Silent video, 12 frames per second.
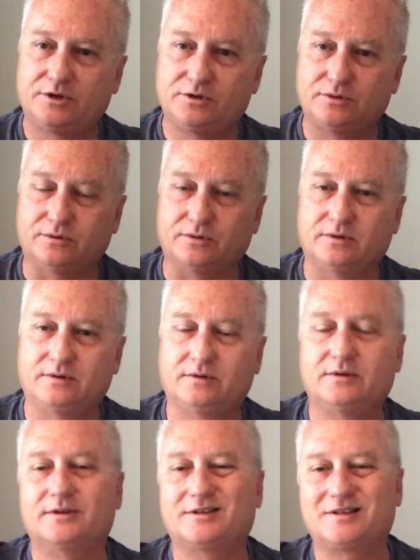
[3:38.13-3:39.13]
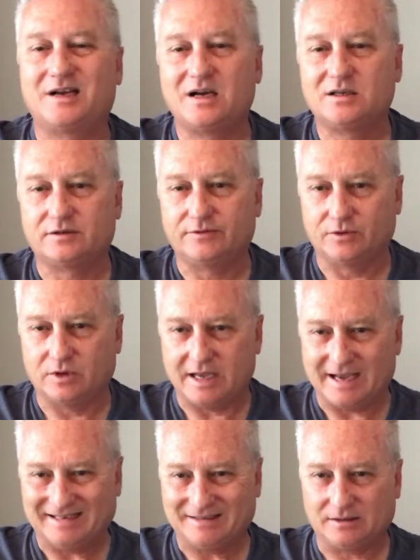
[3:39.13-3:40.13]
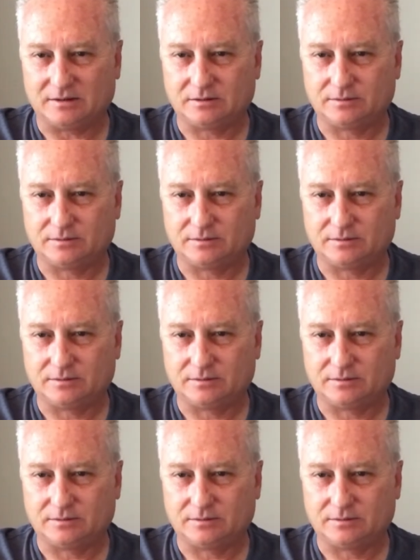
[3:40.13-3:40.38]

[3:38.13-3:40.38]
Two, the size of your land.